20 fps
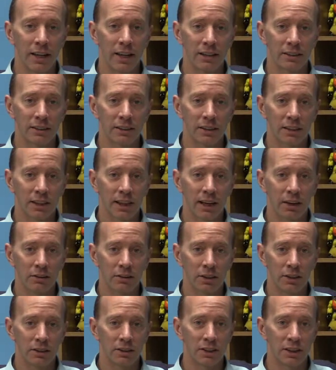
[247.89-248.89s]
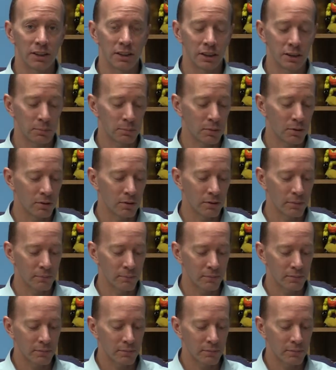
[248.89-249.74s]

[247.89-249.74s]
less counters in this bowl.